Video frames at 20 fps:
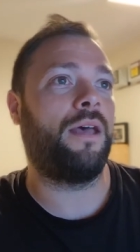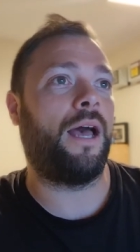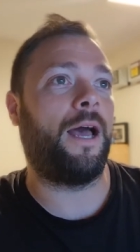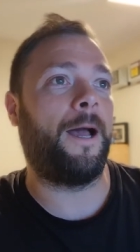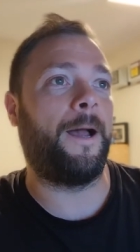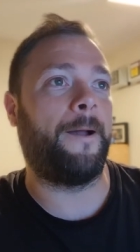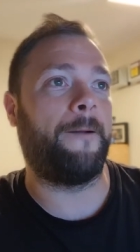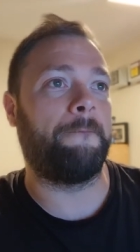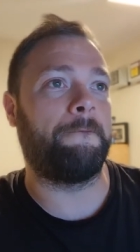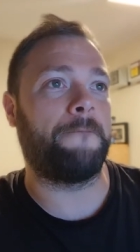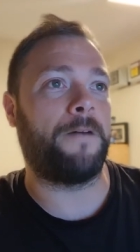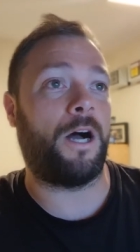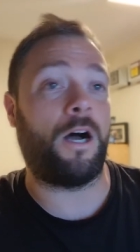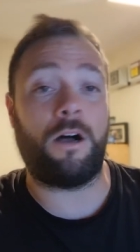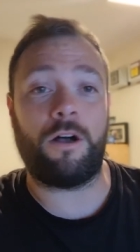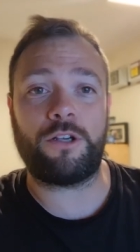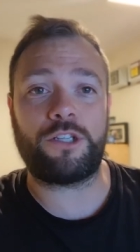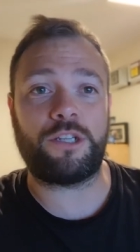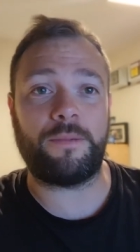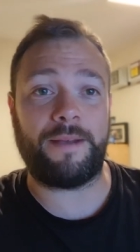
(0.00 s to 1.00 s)
Um,
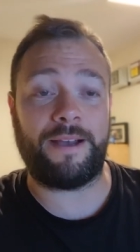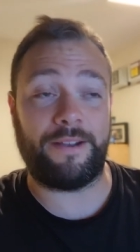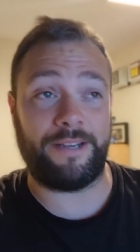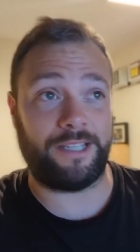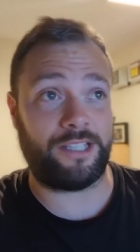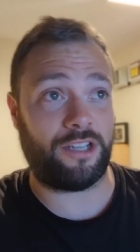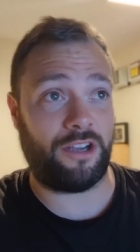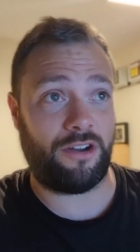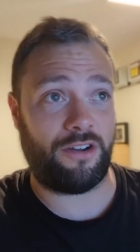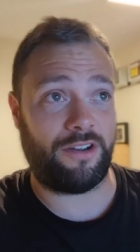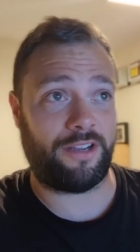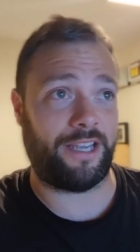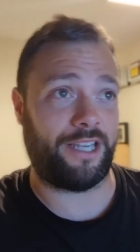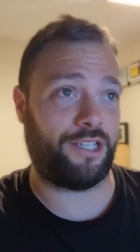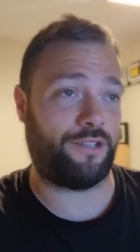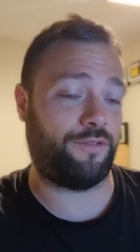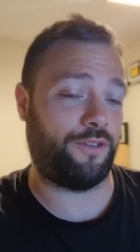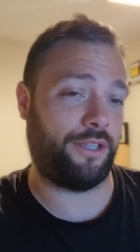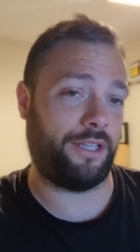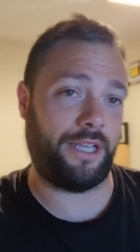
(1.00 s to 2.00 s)
asked about his
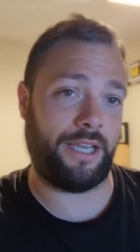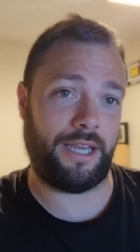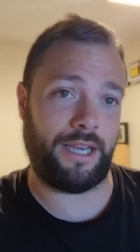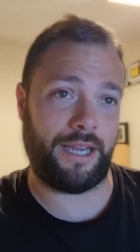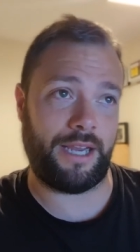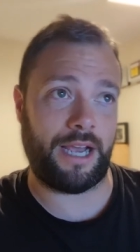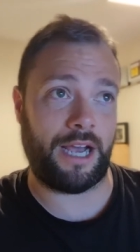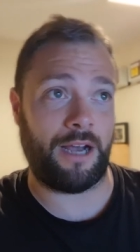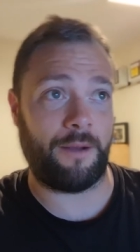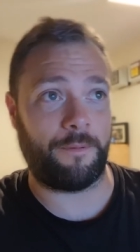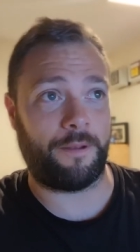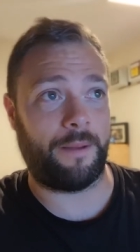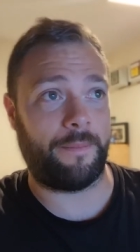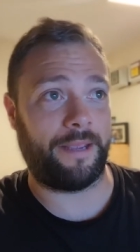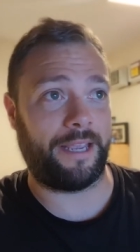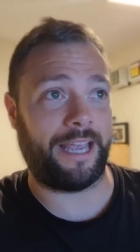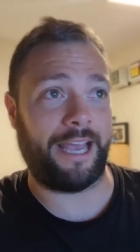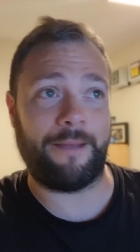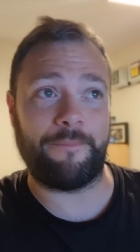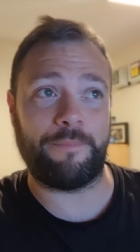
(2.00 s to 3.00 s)
targets for the
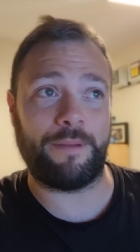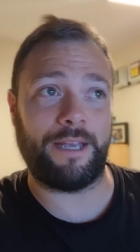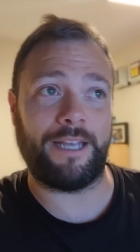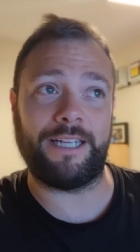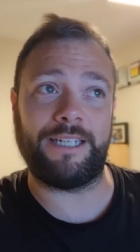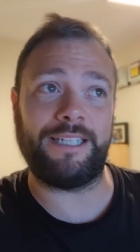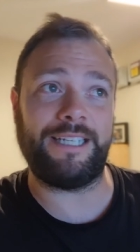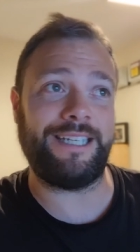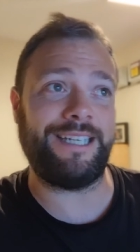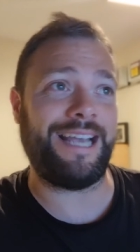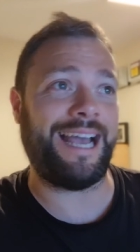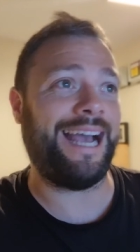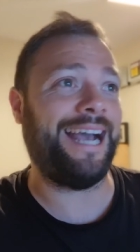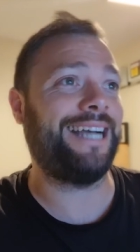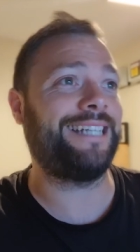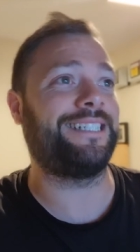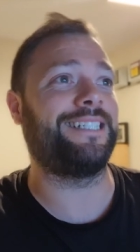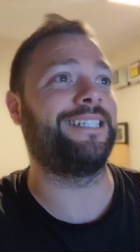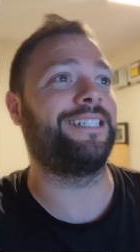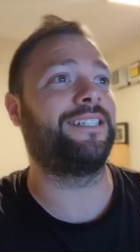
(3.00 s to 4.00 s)
upcoming campaign, he
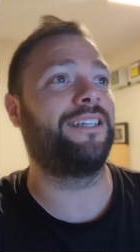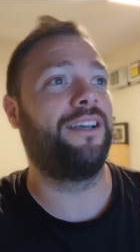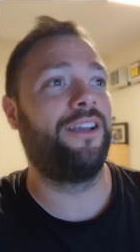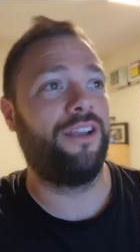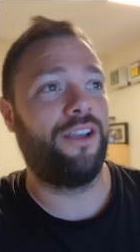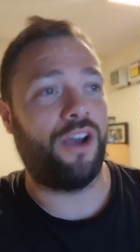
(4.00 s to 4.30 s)
added,